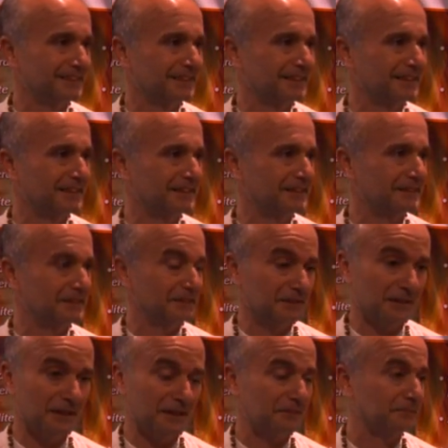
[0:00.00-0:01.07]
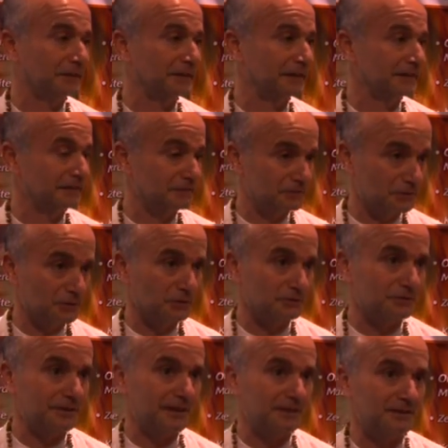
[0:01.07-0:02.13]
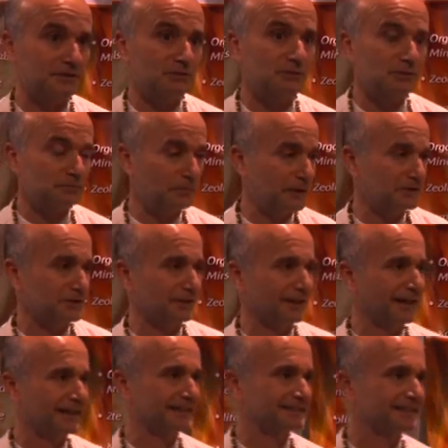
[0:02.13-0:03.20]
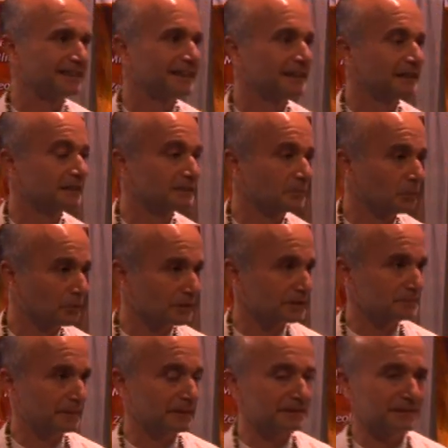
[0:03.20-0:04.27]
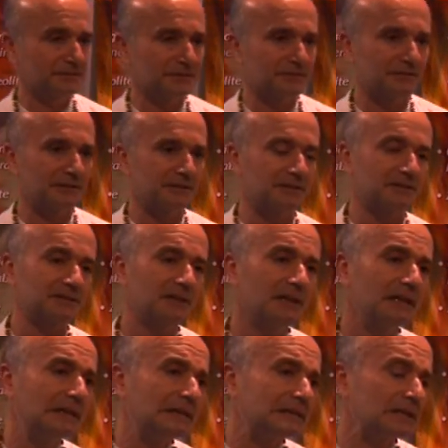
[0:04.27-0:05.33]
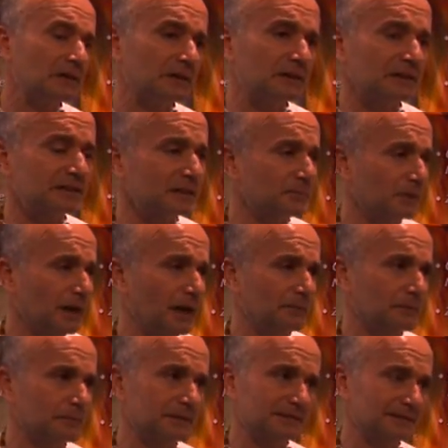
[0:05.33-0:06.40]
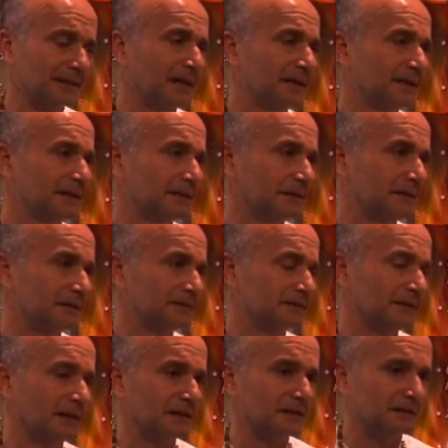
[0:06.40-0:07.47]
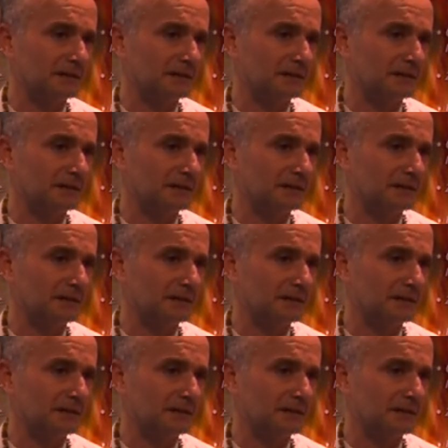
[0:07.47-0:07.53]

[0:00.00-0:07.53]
a lot of money to go to dentists who specialize in the more expensive ingredients. So it is a problem. It's not an